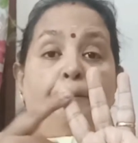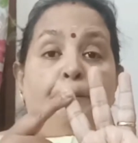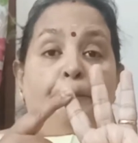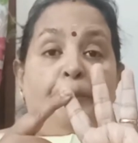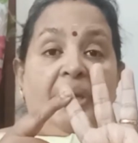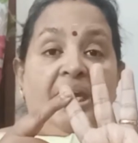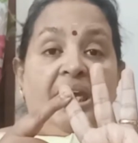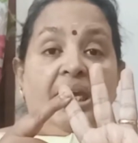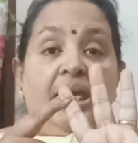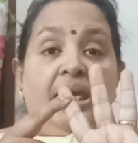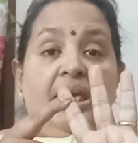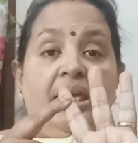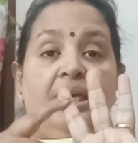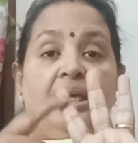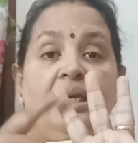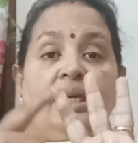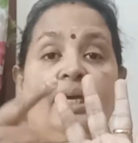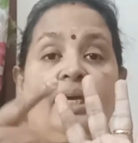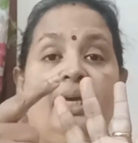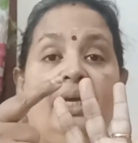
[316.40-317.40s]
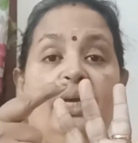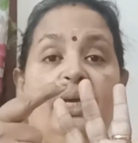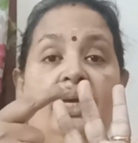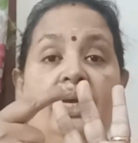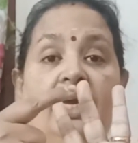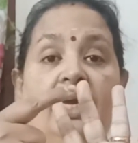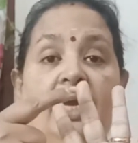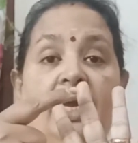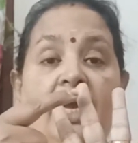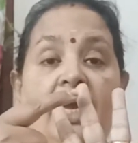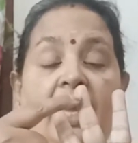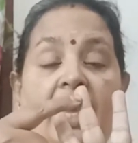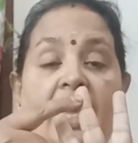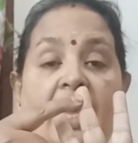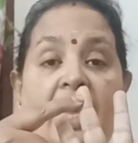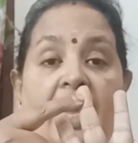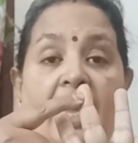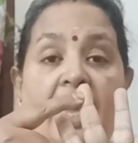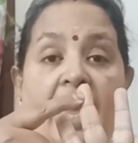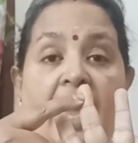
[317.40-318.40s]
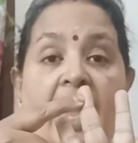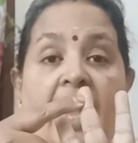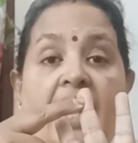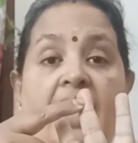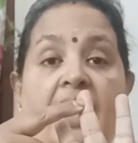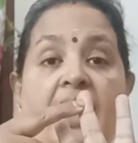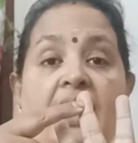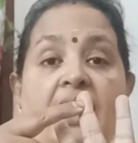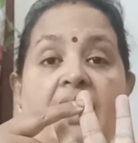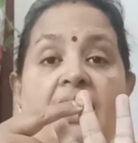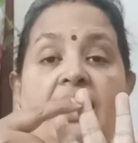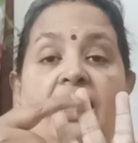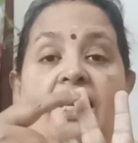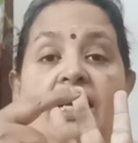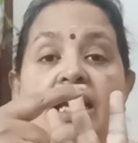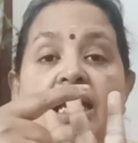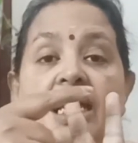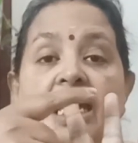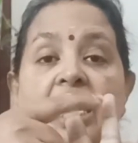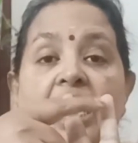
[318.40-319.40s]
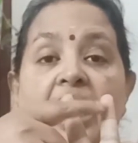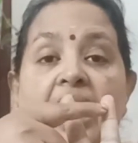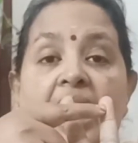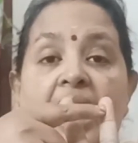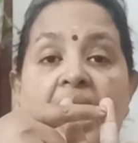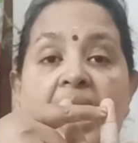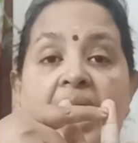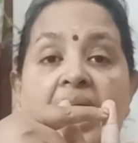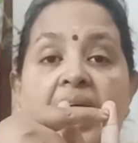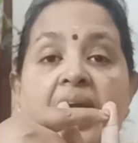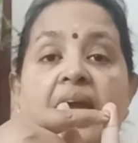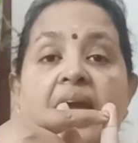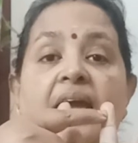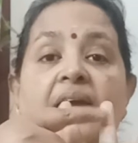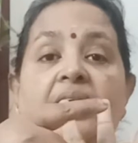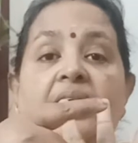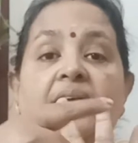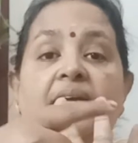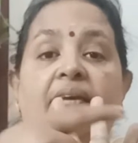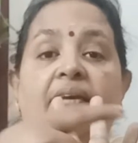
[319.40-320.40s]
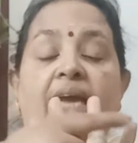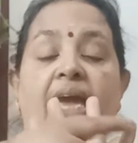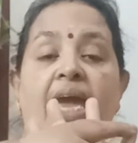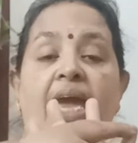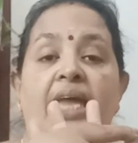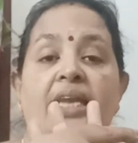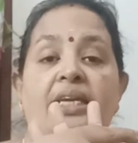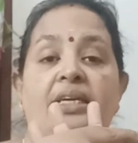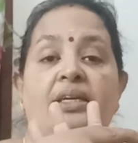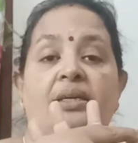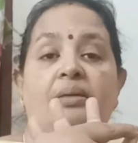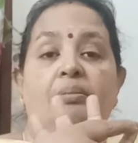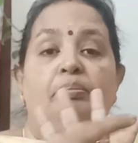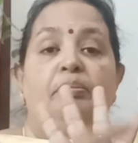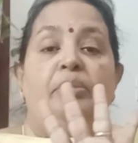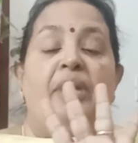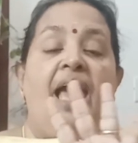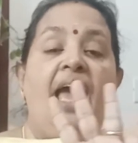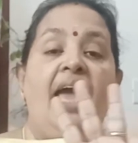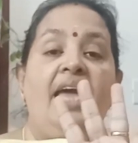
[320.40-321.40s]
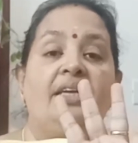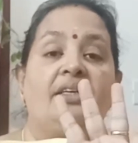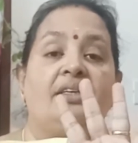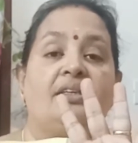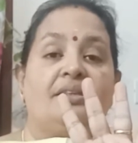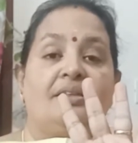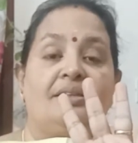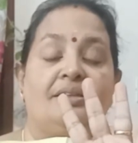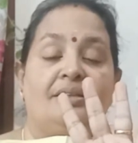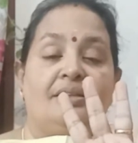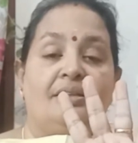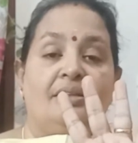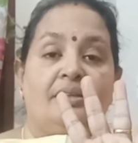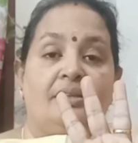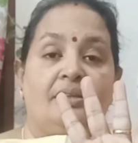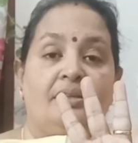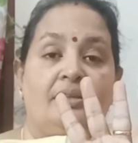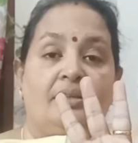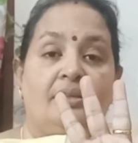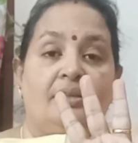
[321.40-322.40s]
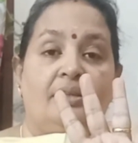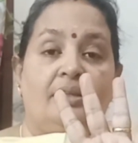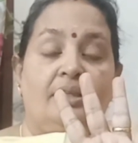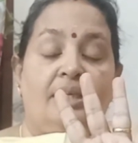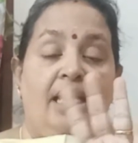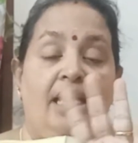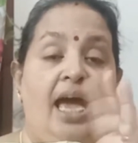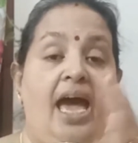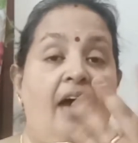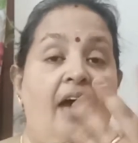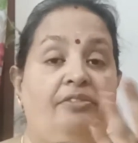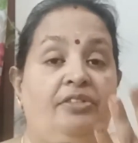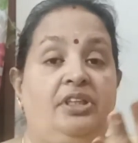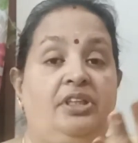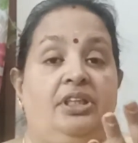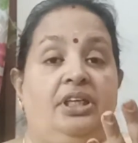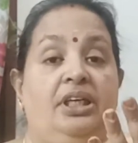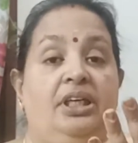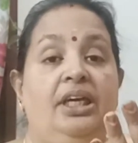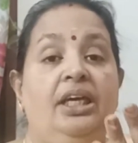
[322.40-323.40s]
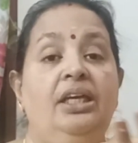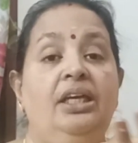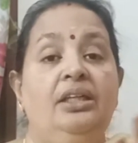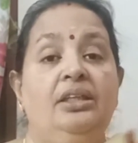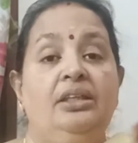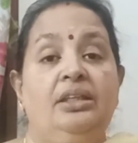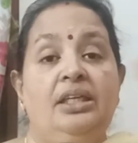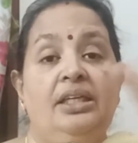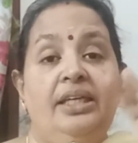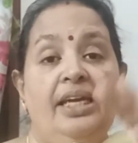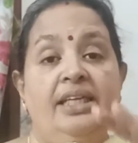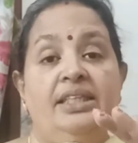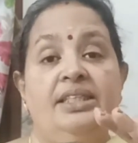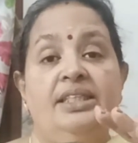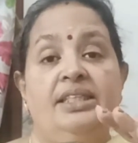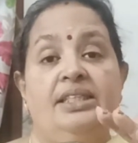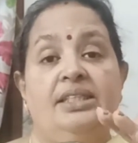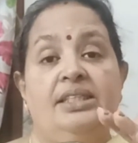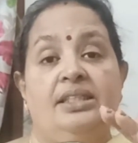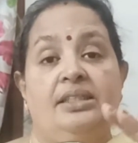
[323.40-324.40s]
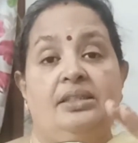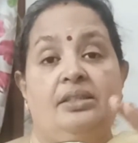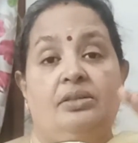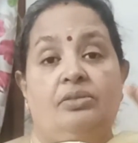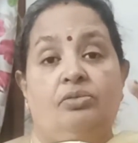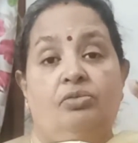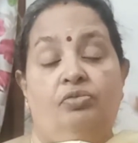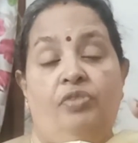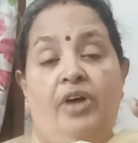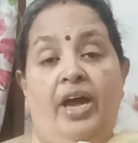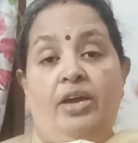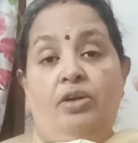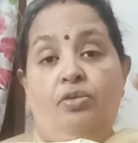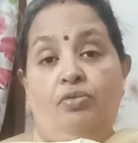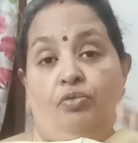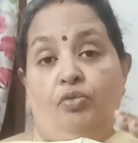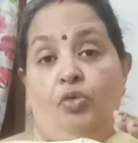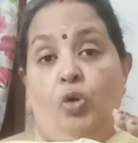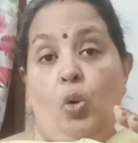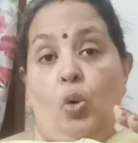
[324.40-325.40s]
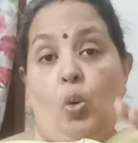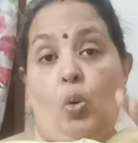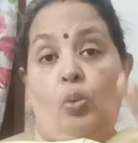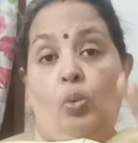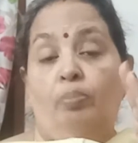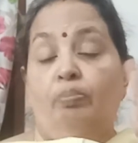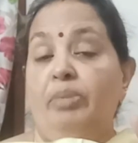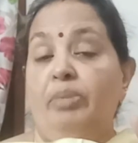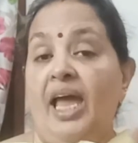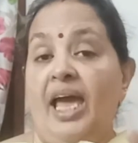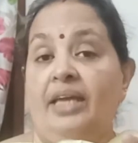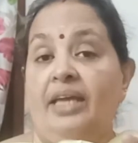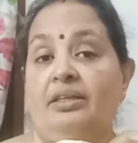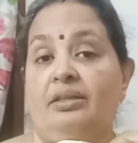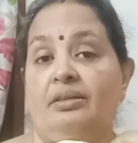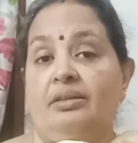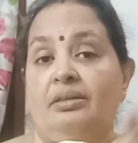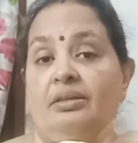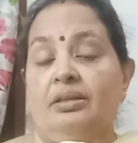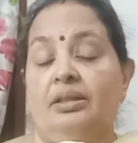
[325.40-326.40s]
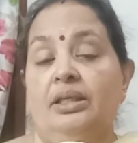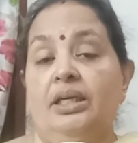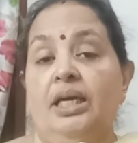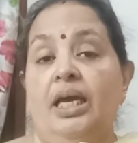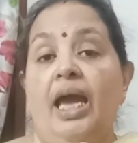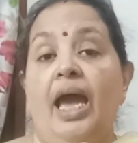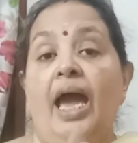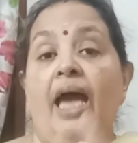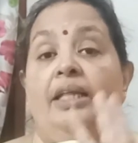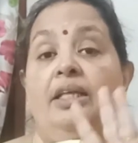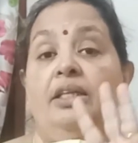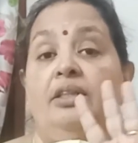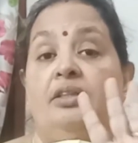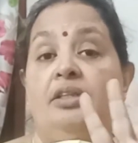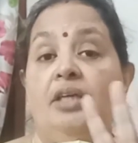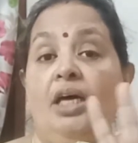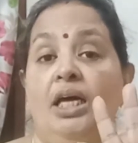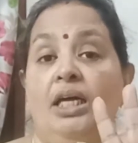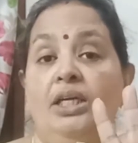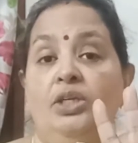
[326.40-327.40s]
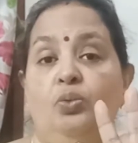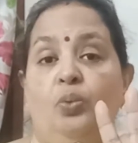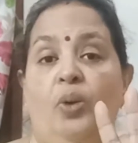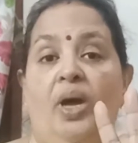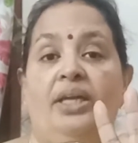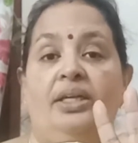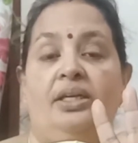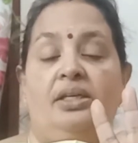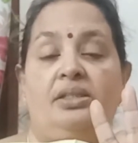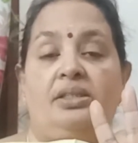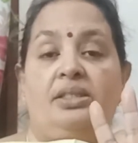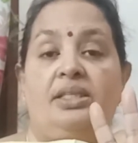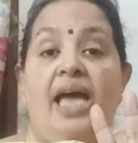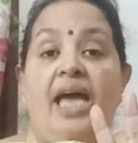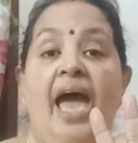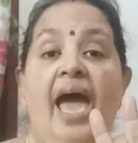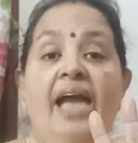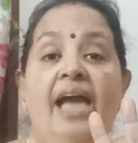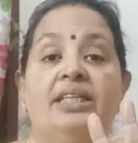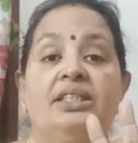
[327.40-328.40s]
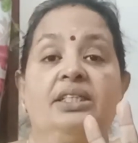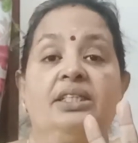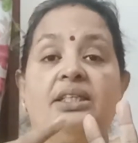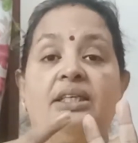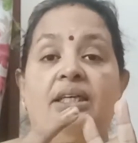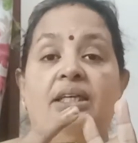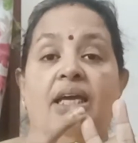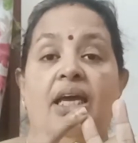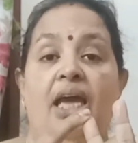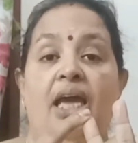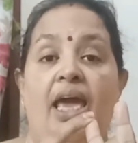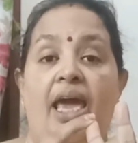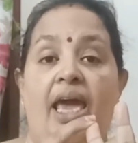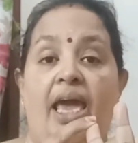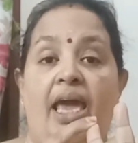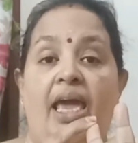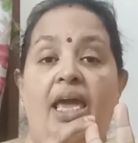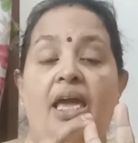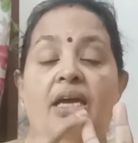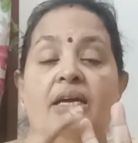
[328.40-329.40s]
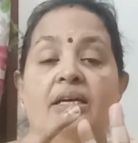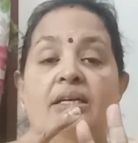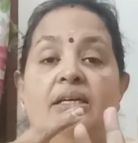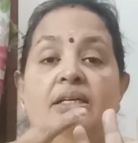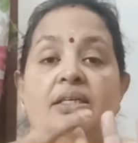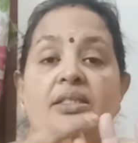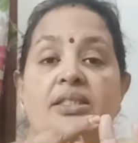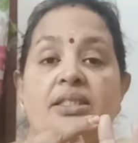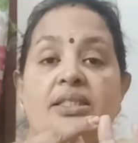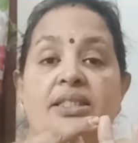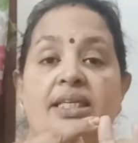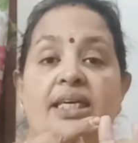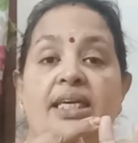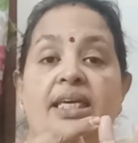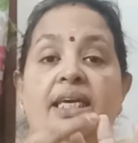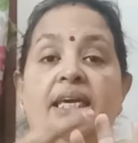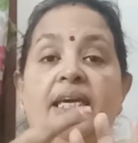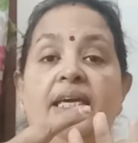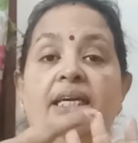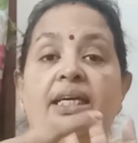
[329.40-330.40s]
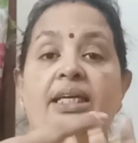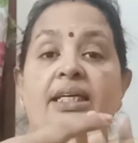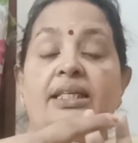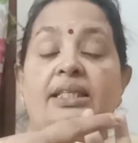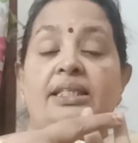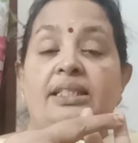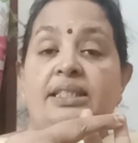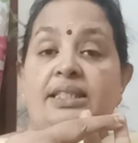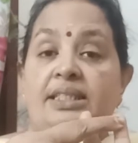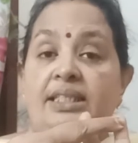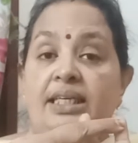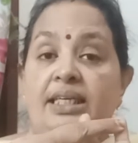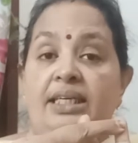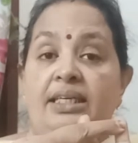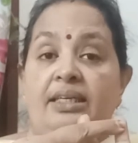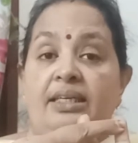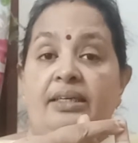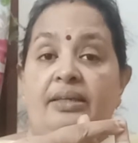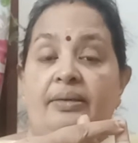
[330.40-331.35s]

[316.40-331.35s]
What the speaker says: P L A N, plan. After thinking, the next is 5, 4, plan. And the third one is act, A C T.